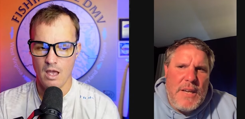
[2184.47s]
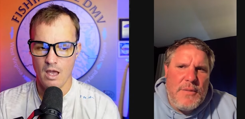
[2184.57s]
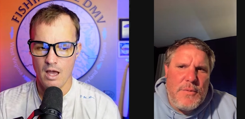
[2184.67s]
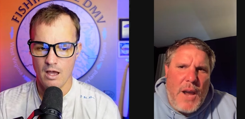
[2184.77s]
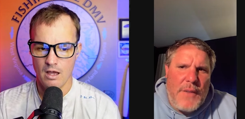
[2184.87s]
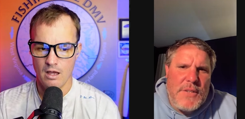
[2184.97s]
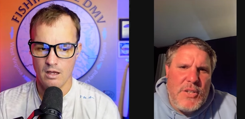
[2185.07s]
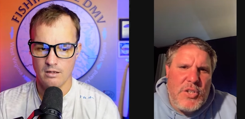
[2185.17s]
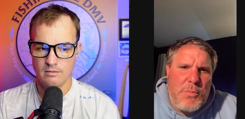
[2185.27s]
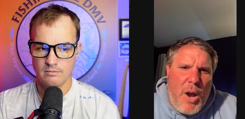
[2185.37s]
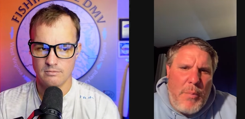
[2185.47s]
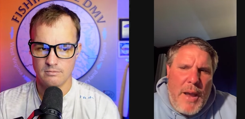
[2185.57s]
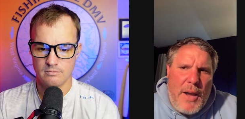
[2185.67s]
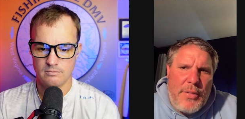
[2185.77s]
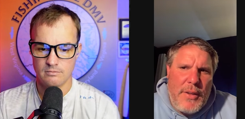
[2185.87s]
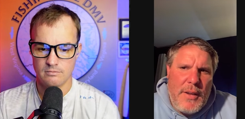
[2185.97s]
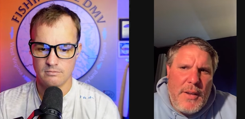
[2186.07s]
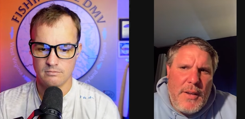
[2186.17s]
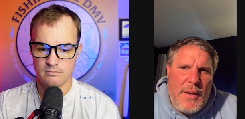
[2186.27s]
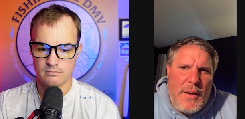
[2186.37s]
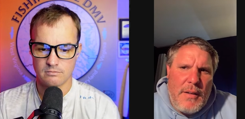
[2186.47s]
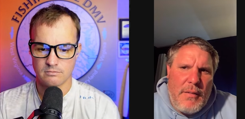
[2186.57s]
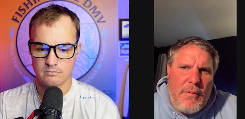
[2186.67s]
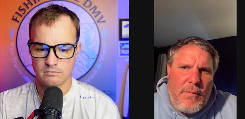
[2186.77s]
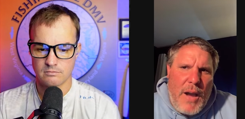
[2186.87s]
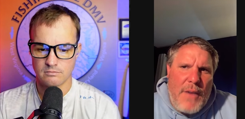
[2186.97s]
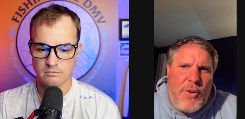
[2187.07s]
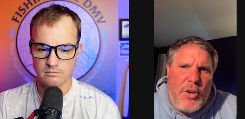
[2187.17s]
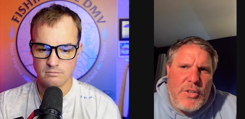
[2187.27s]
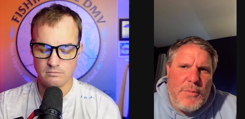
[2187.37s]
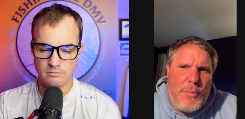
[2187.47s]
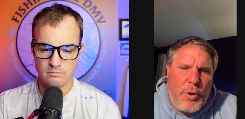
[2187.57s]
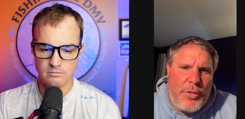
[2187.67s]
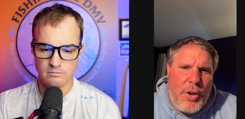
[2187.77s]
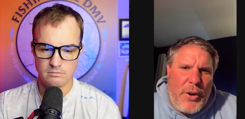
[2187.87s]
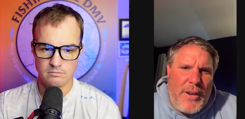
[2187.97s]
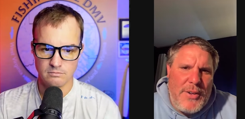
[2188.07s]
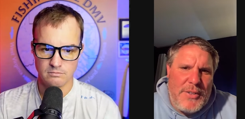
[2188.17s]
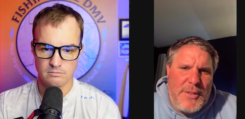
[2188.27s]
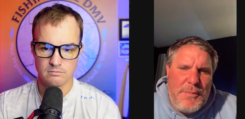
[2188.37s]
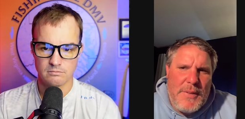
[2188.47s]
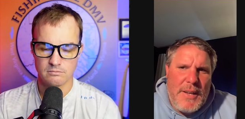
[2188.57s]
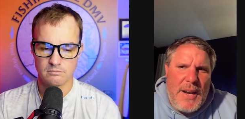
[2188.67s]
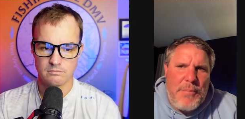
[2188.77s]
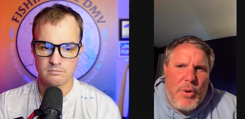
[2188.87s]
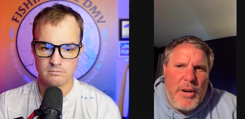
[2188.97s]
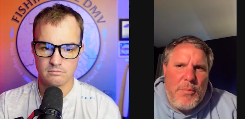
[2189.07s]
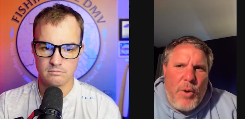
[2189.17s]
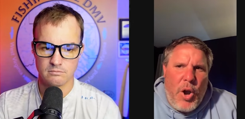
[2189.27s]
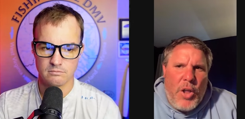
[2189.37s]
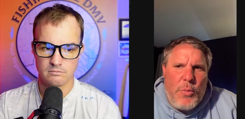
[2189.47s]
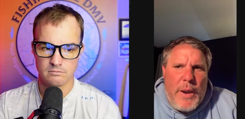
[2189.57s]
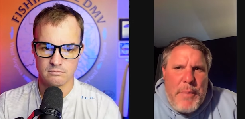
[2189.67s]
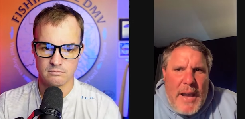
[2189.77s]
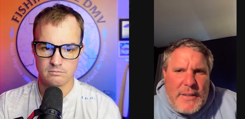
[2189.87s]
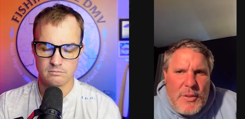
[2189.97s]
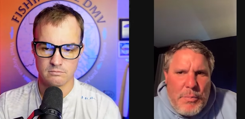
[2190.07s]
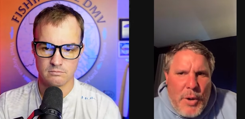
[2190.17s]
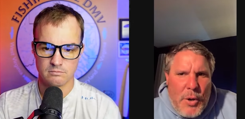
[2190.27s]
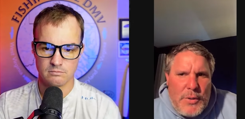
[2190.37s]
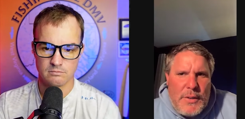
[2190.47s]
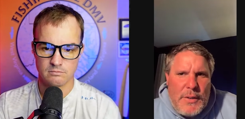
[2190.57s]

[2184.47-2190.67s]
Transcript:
Speaker 1: I've seen smallmouth. I've hooked them, or thought I hooked them, and I brought them all the way back to the